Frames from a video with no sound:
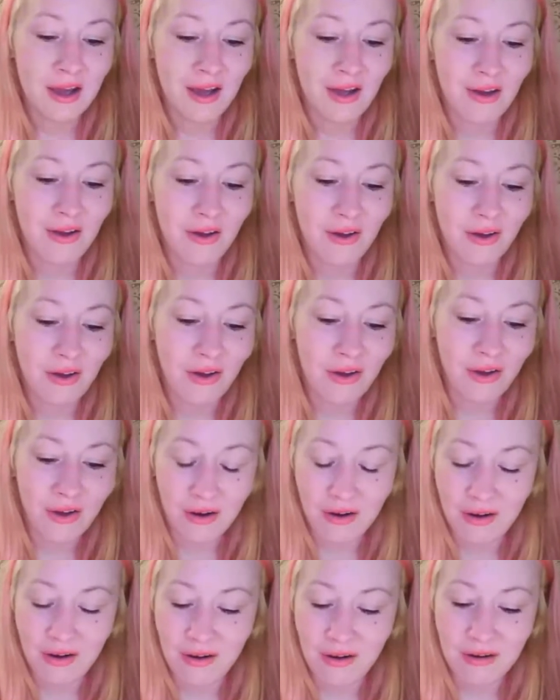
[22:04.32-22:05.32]

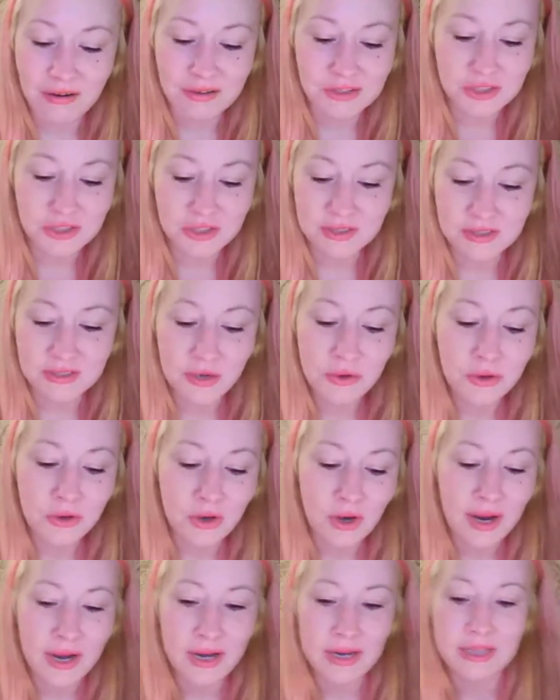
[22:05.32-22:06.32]
are just so
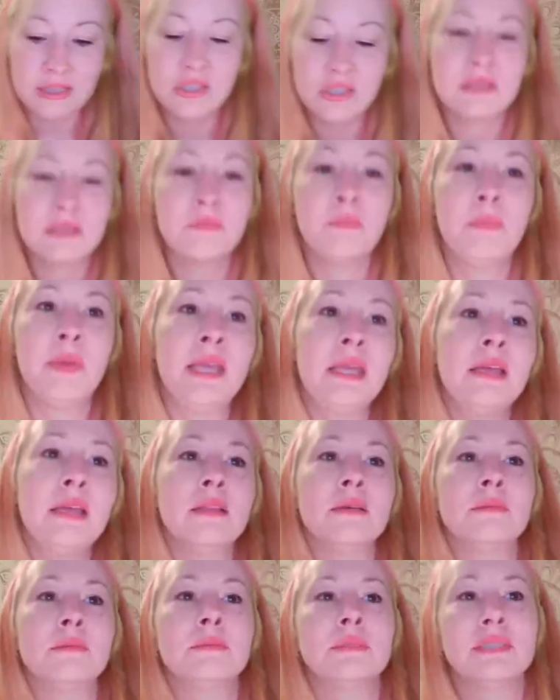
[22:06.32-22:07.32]
great at just being
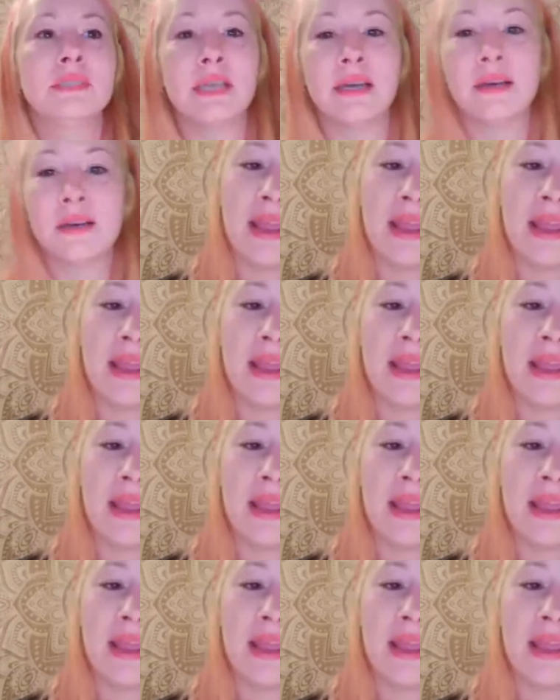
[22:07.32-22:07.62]
themselves.